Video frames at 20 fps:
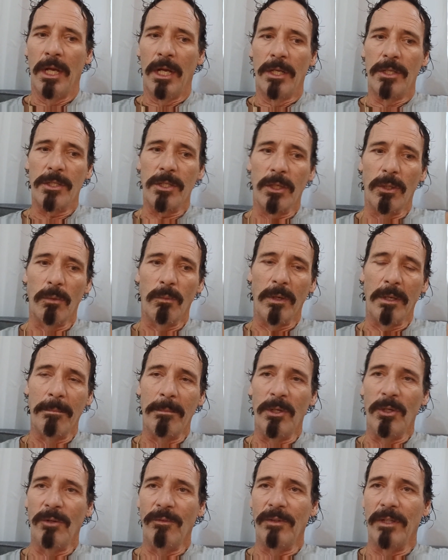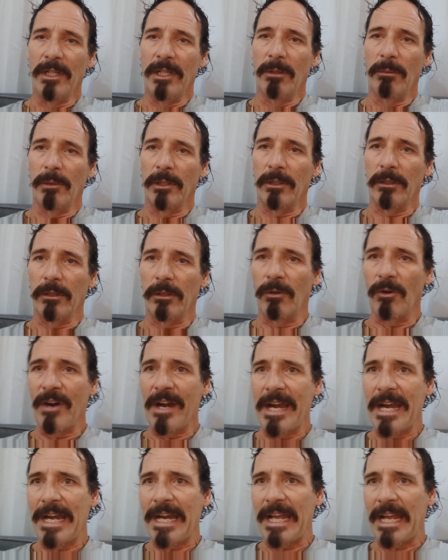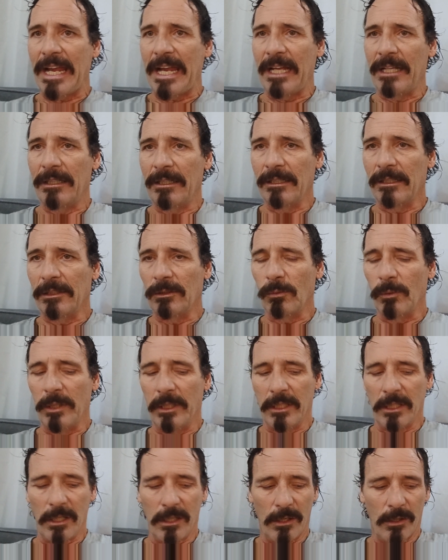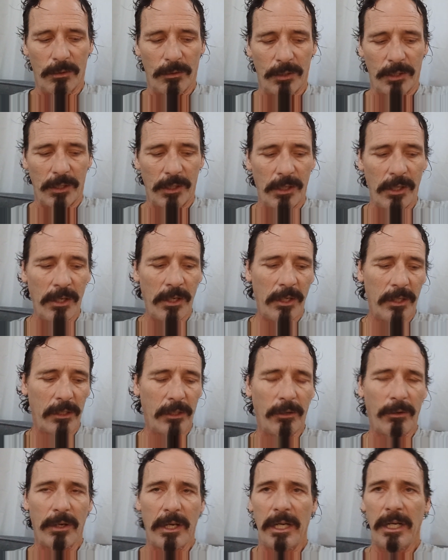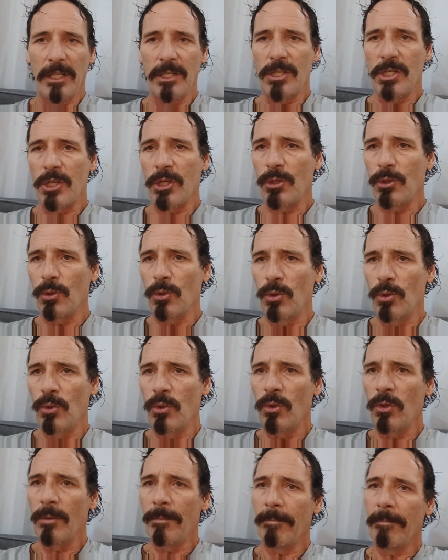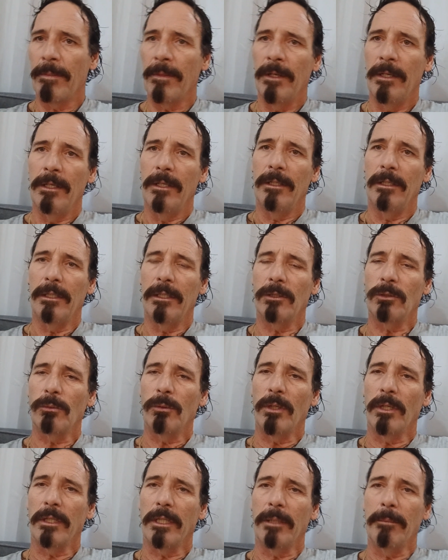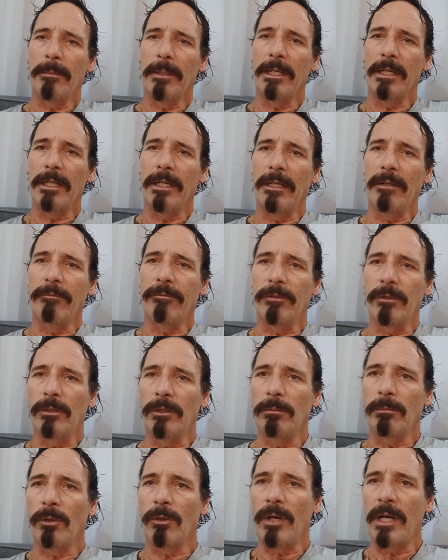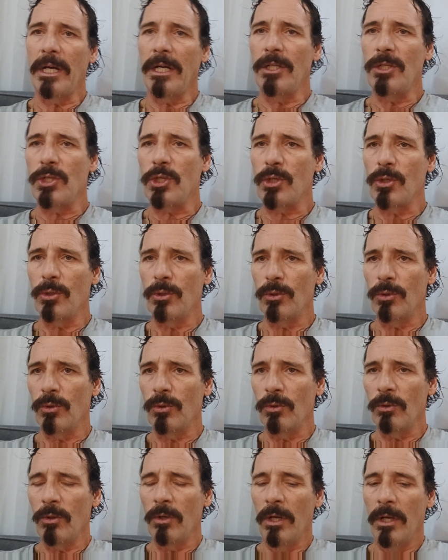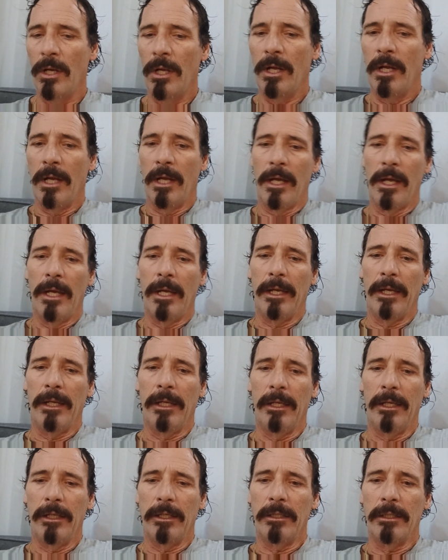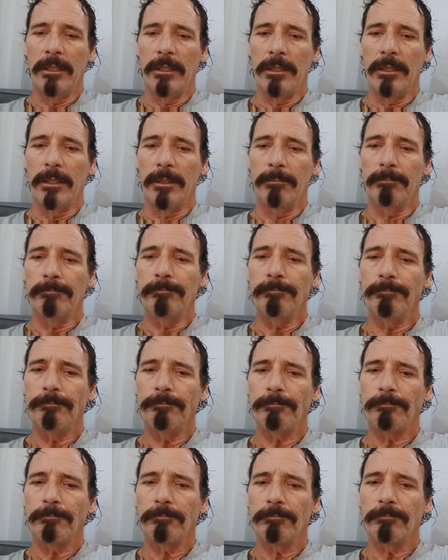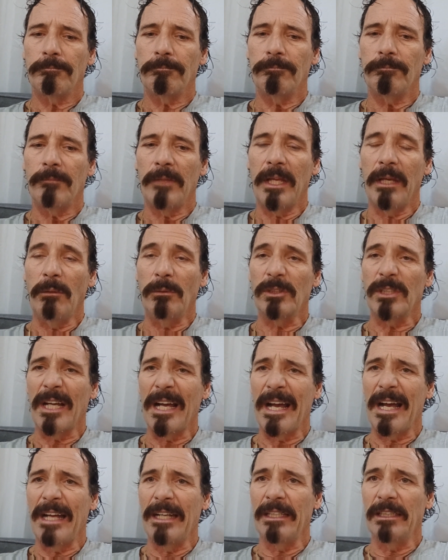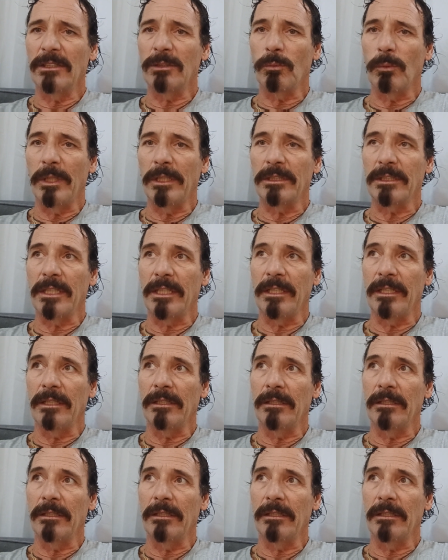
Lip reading: So we moved in with Granny, as we called her, Granny Jewel. That's where I get my name from, Granny Jewel. And he was hiding his whiskey